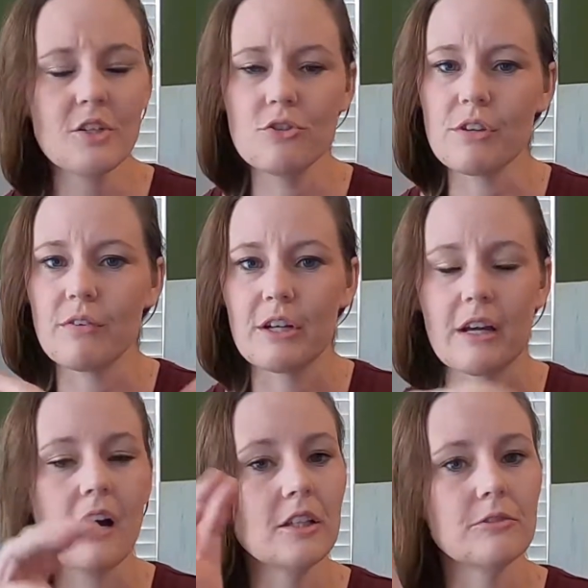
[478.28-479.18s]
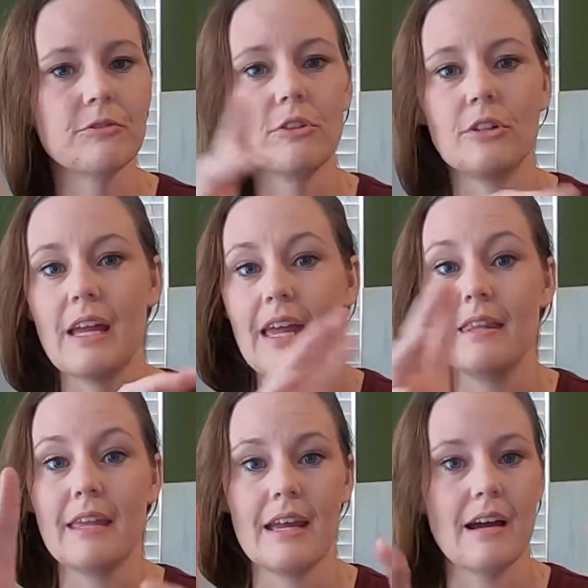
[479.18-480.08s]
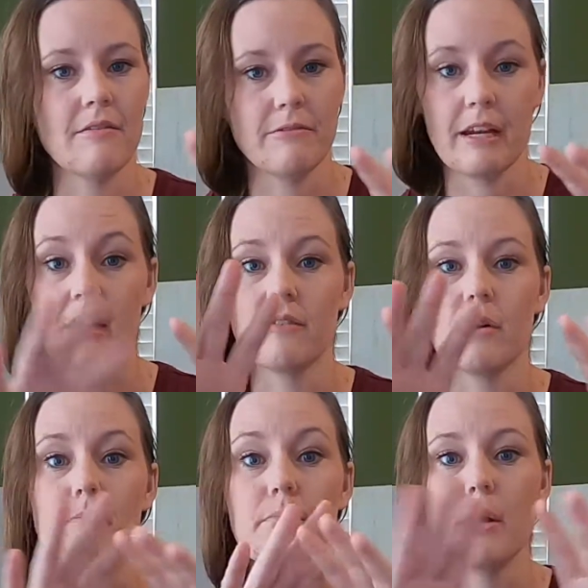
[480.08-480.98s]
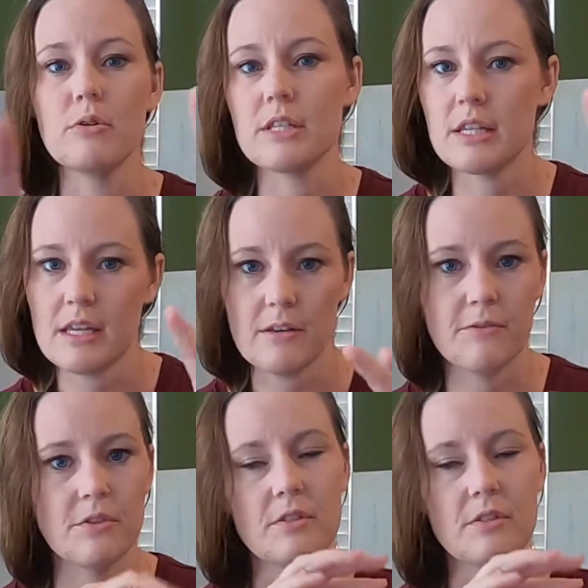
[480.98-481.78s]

Usually very colorful and they have kind of a motif.